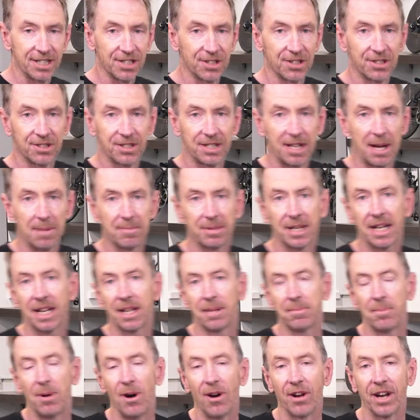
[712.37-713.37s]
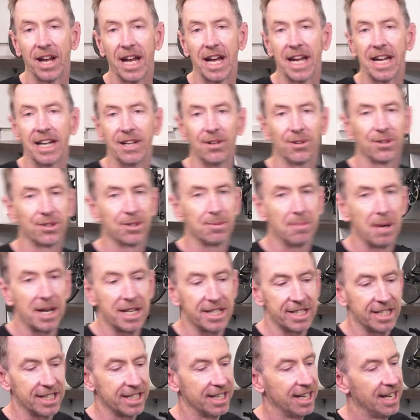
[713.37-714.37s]
just comes out of the pot and looks
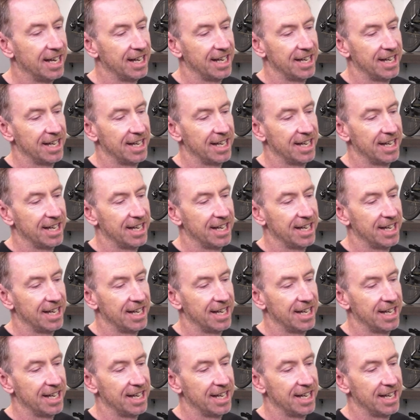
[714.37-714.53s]
amazing.